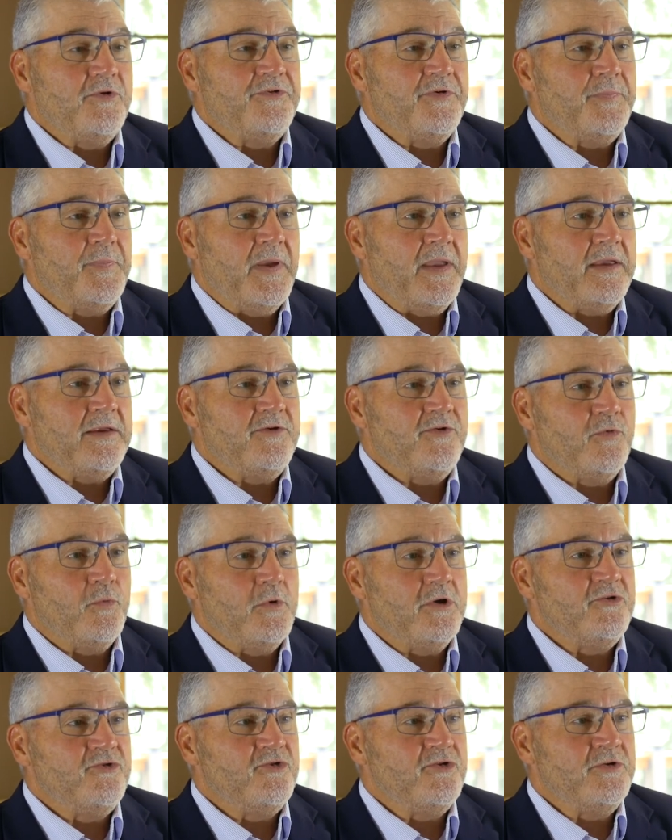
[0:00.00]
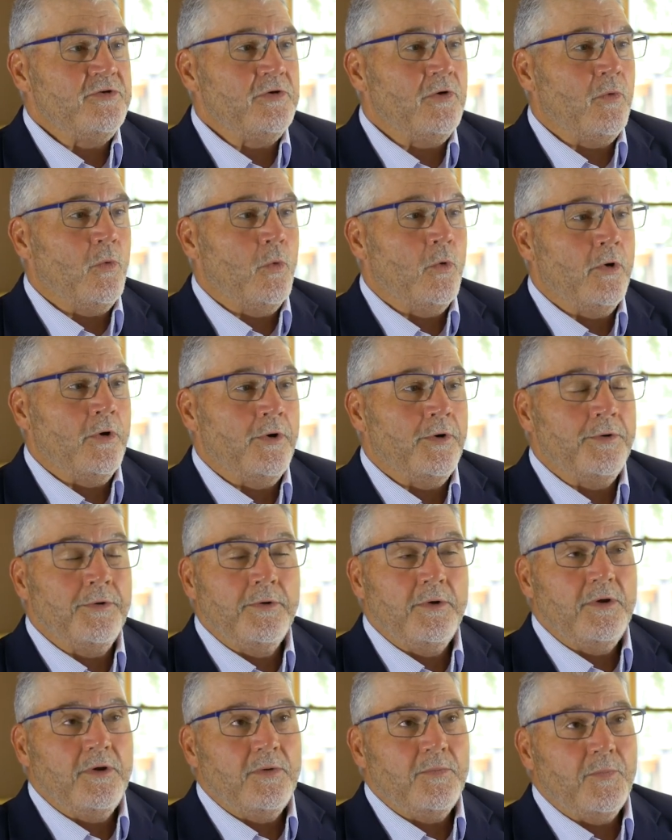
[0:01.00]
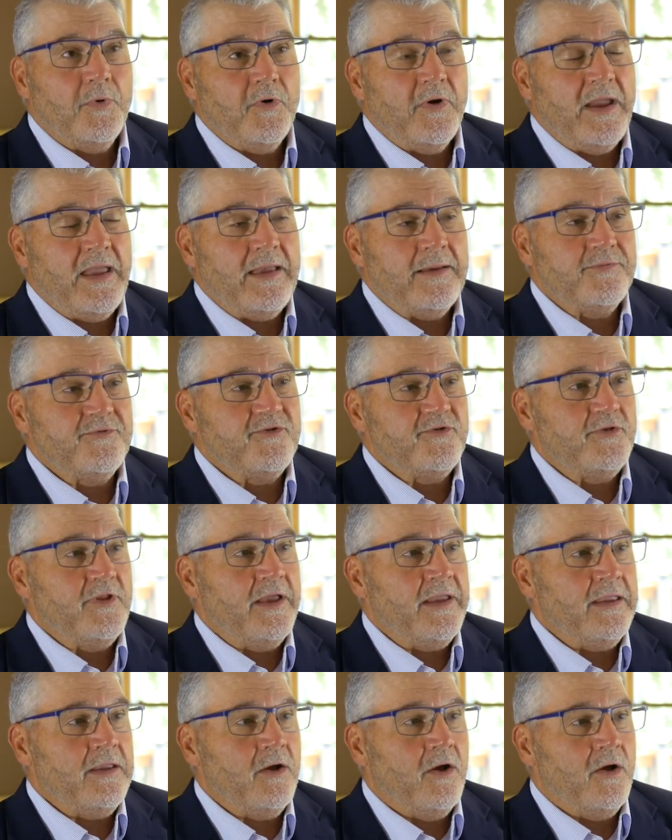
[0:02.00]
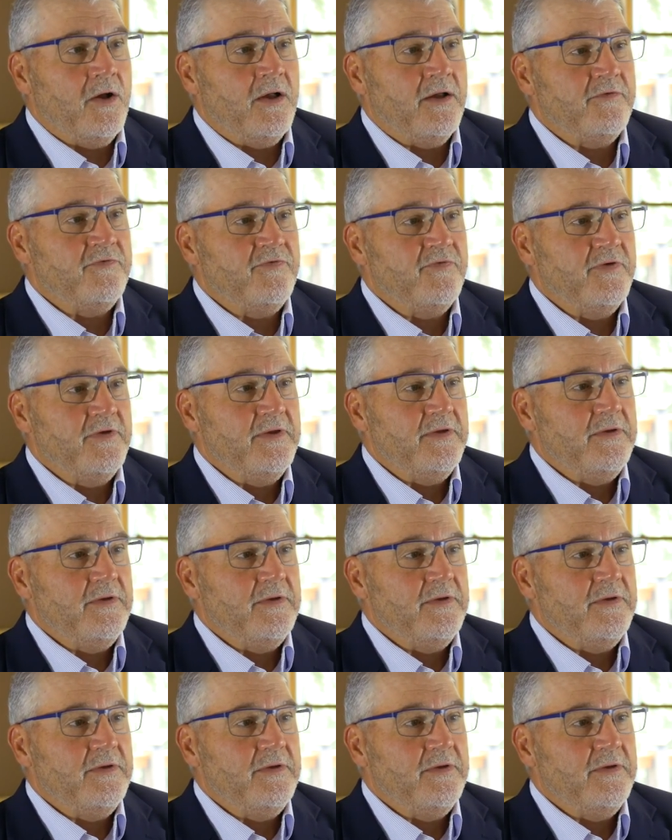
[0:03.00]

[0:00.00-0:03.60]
to pay tuition, or perhaps lay off